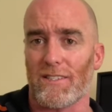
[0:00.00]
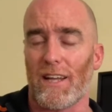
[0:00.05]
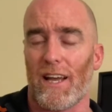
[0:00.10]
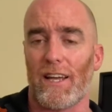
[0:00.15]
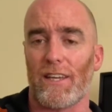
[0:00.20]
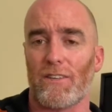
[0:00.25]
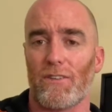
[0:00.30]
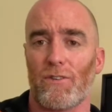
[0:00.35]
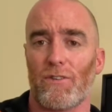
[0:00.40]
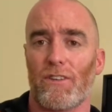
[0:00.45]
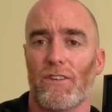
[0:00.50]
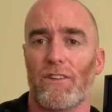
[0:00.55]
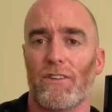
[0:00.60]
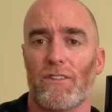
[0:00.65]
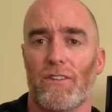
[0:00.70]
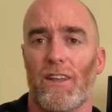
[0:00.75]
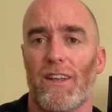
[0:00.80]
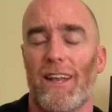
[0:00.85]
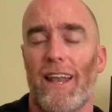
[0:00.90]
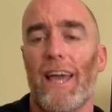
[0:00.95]
Now,
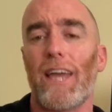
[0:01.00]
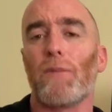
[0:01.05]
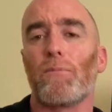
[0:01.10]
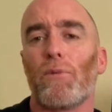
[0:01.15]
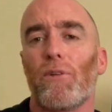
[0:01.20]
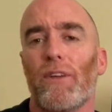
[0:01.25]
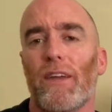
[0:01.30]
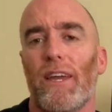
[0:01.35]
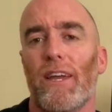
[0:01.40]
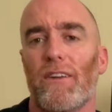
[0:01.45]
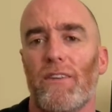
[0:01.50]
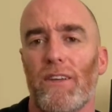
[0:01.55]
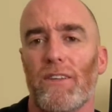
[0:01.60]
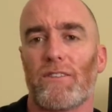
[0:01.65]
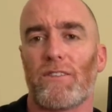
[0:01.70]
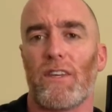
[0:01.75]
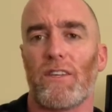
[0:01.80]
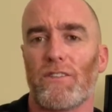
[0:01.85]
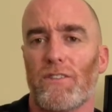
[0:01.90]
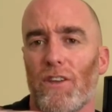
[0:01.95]
the labral area
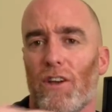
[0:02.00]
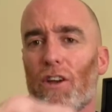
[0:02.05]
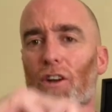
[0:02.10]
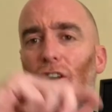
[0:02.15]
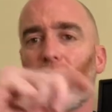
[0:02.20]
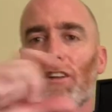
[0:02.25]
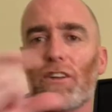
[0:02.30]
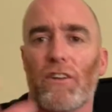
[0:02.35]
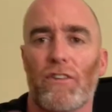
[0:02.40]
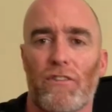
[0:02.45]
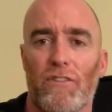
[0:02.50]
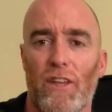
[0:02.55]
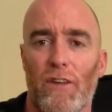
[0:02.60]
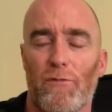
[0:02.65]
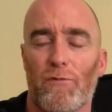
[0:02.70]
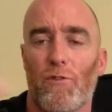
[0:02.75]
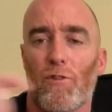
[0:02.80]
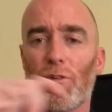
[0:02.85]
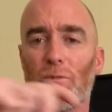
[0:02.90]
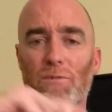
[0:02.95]
is the cartilage that
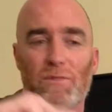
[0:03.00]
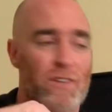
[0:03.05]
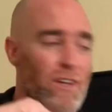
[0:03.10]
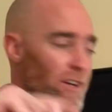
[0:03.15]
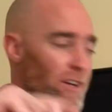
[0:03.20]
forms